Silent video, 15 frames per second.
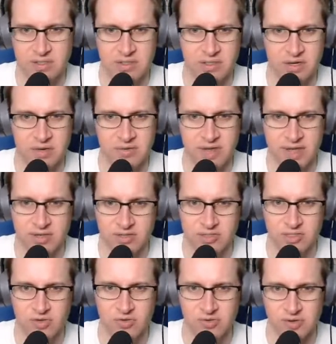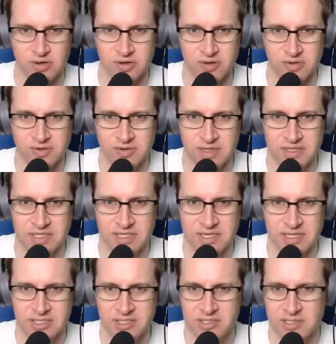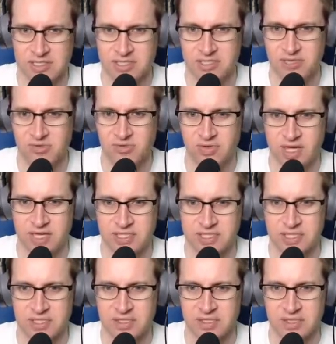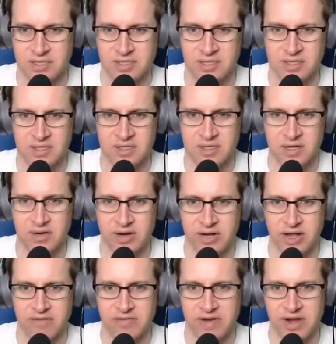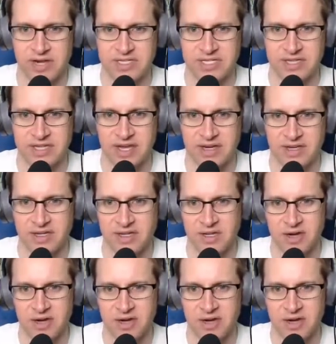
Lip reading: Oh, that looks cool. That's a nice school asset. All right, I forgot I did that.